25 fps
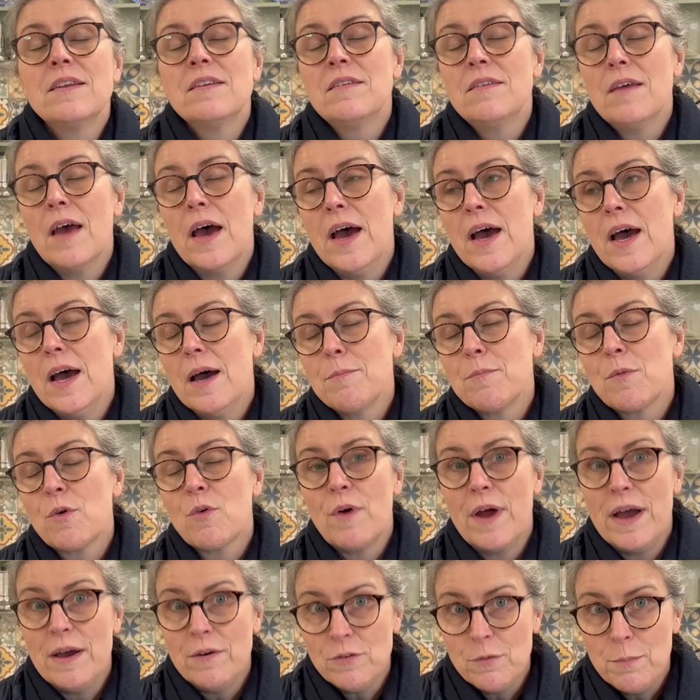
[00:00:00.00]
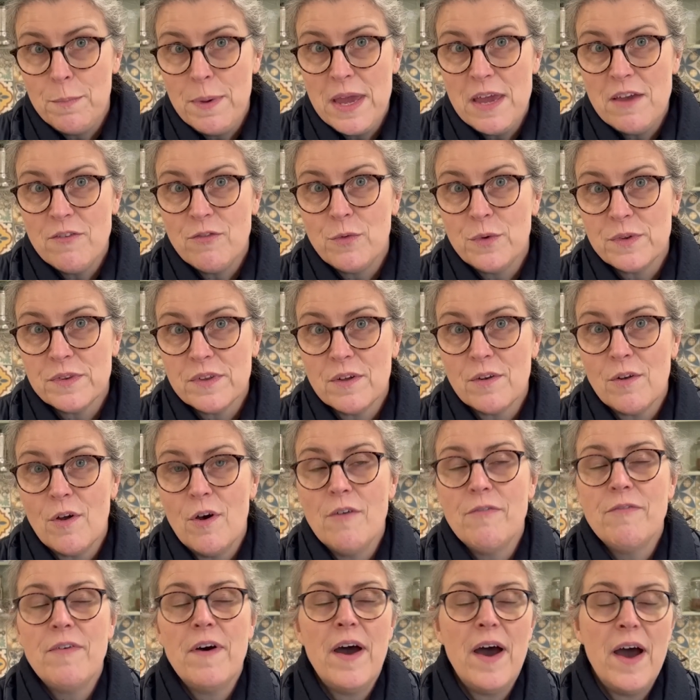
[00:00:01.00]
Ground beef was on
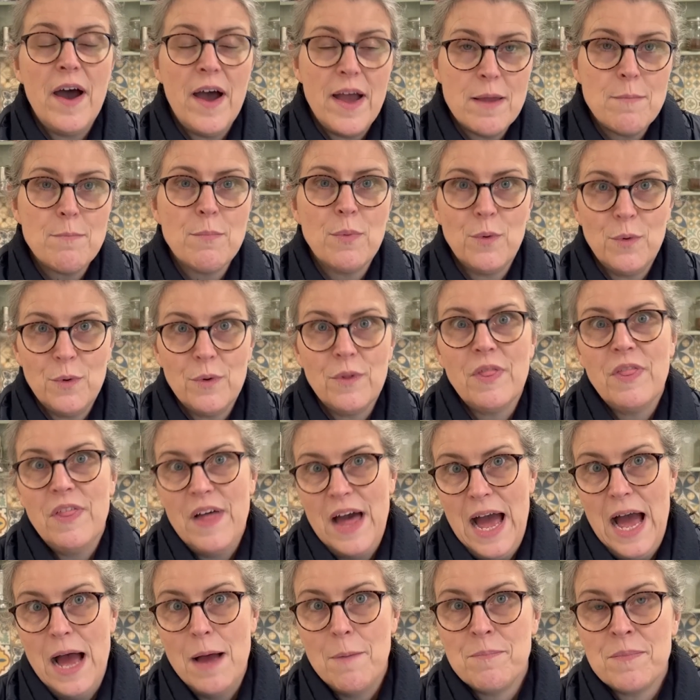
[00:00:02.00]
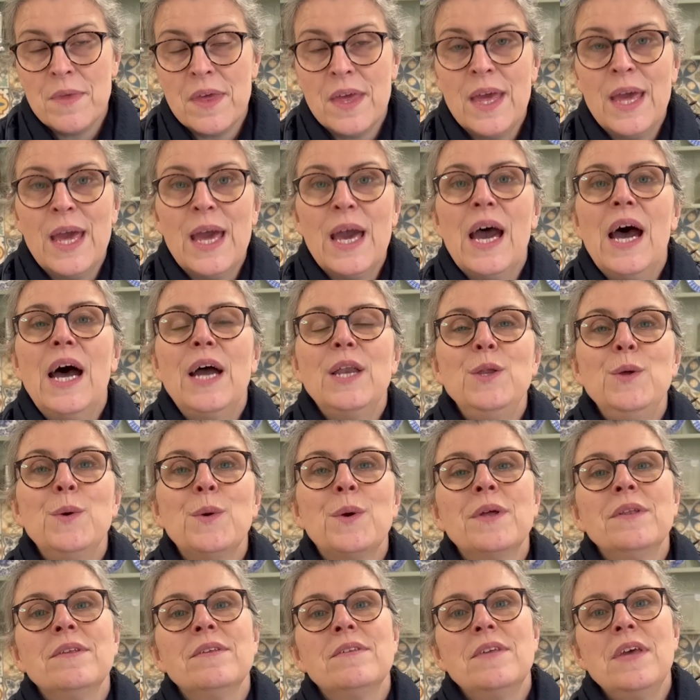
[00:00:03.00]
offer, I bought that. And you
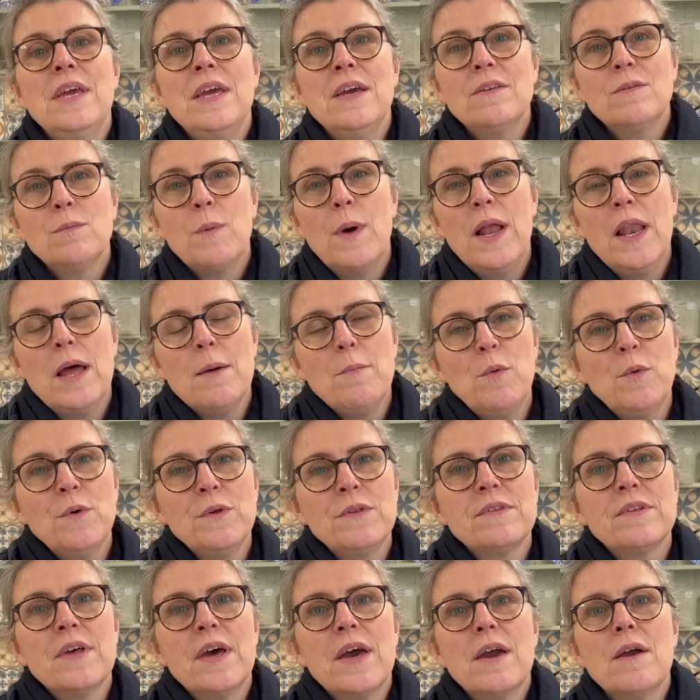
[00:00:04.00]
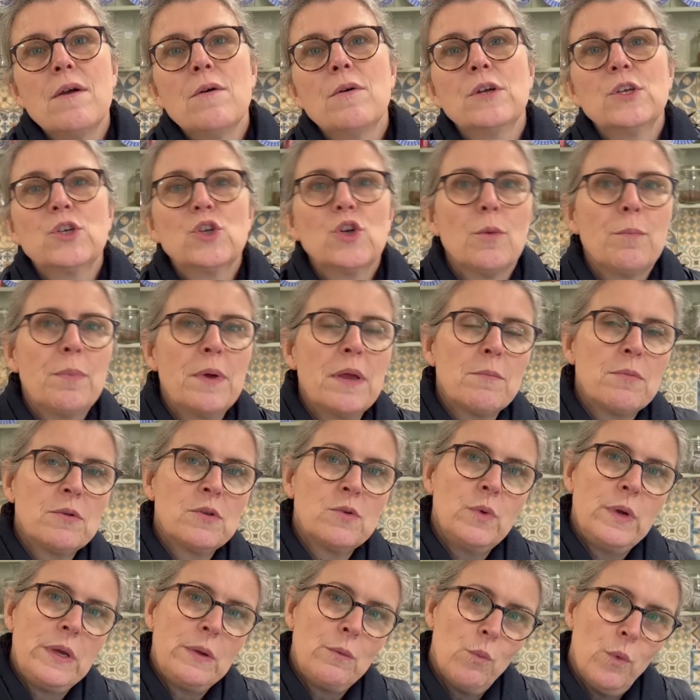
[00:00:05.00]
can see as well, I'm also shopping
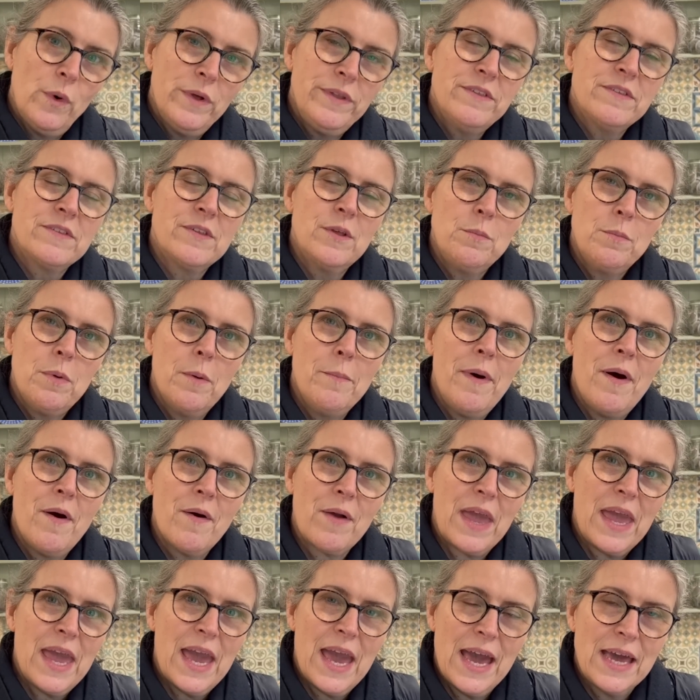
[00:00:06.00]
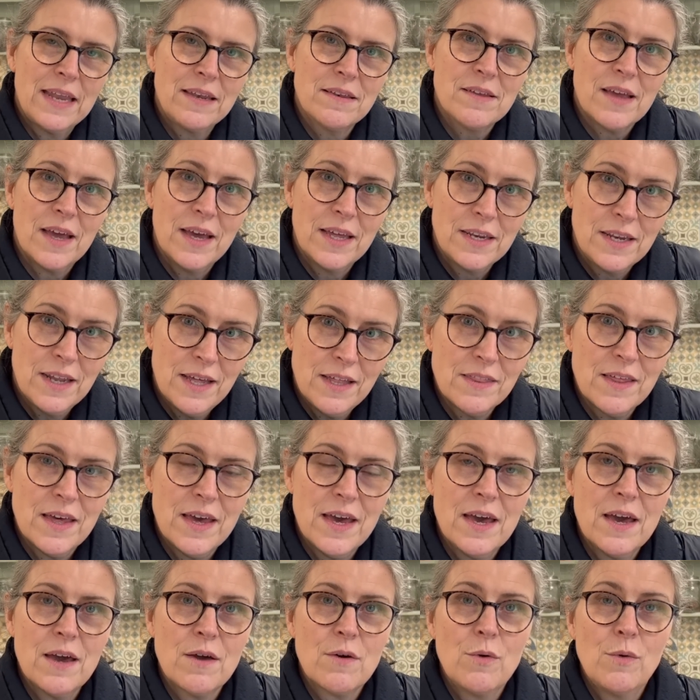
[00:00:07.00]
between one supermarket and
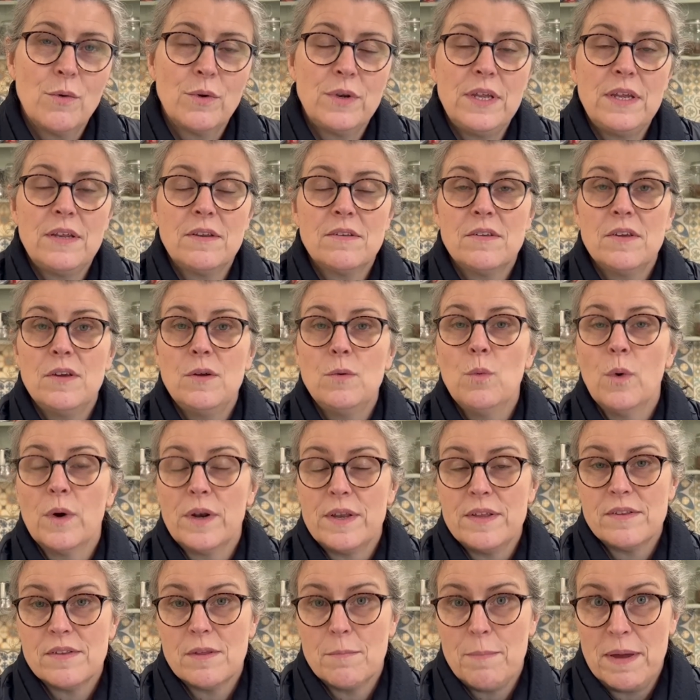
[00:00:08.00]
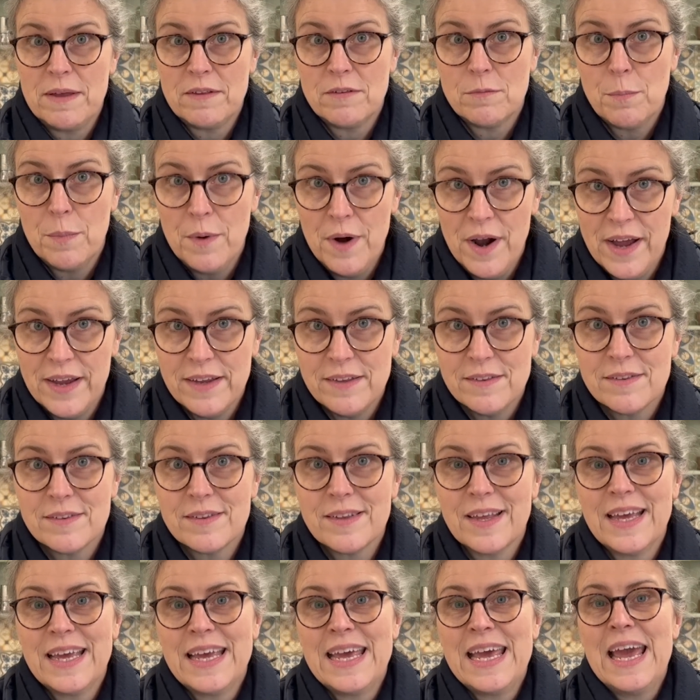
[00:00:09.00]
another according to what is the best
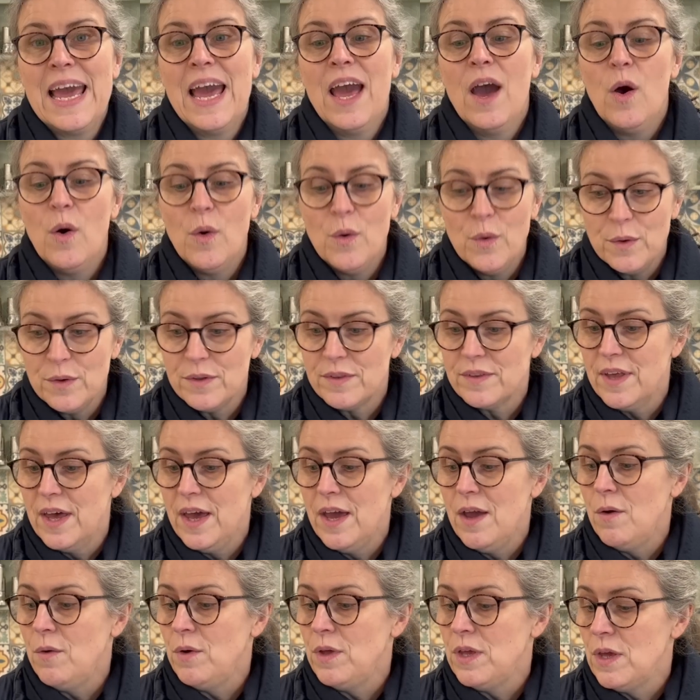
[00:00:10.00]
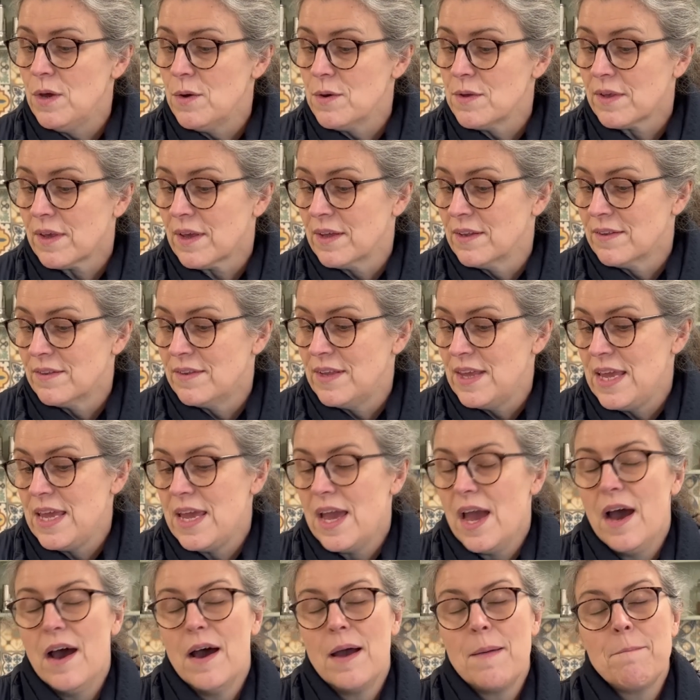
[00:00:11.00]
price. Also, you can
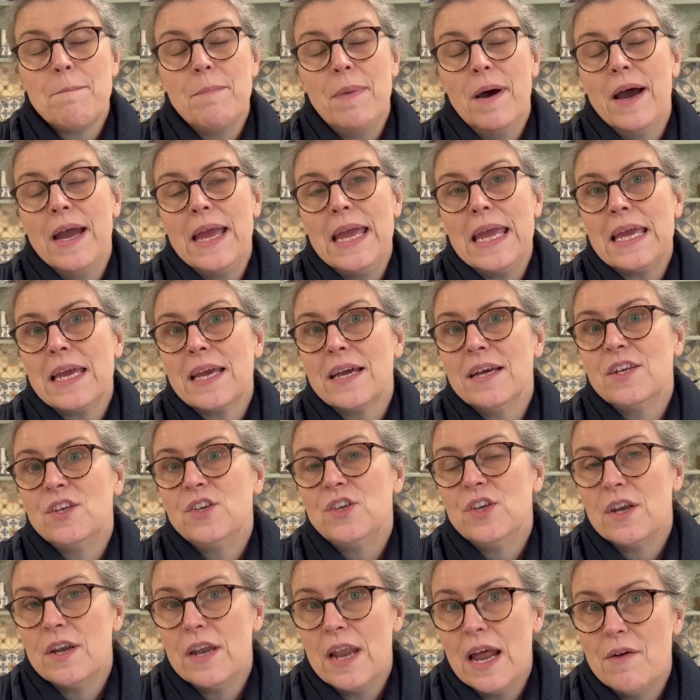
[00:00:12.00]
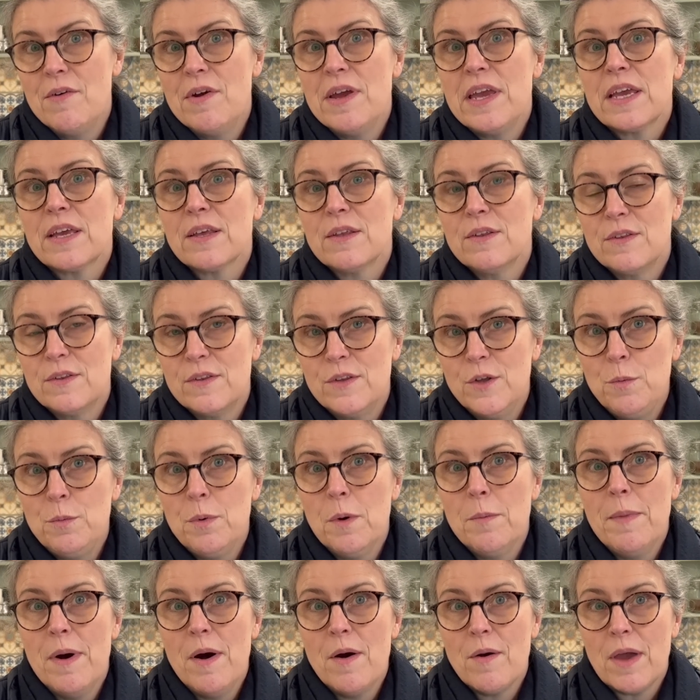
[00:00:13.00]
see I'm buying generic
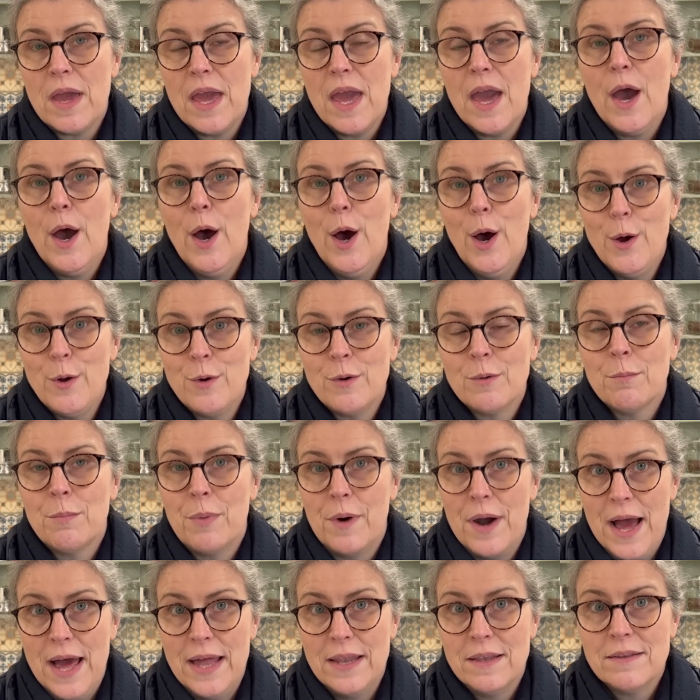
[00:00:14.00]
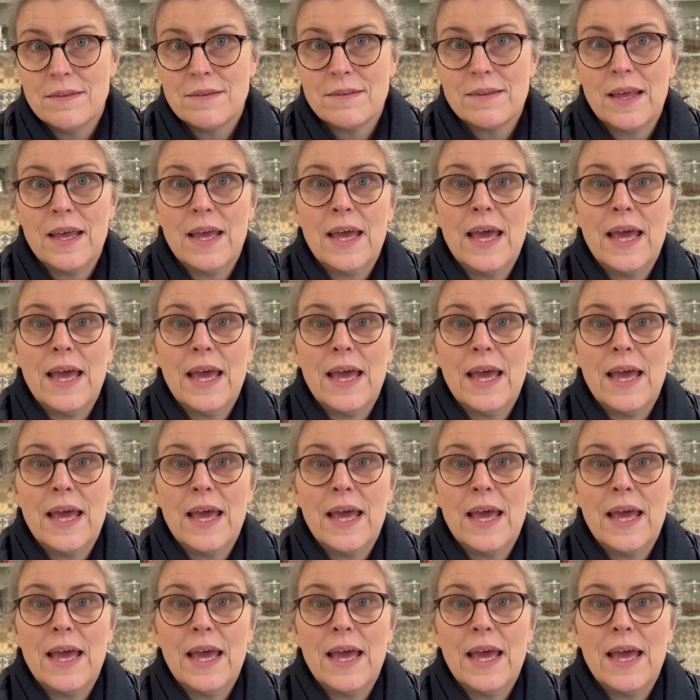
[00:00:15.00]
supermarket own brands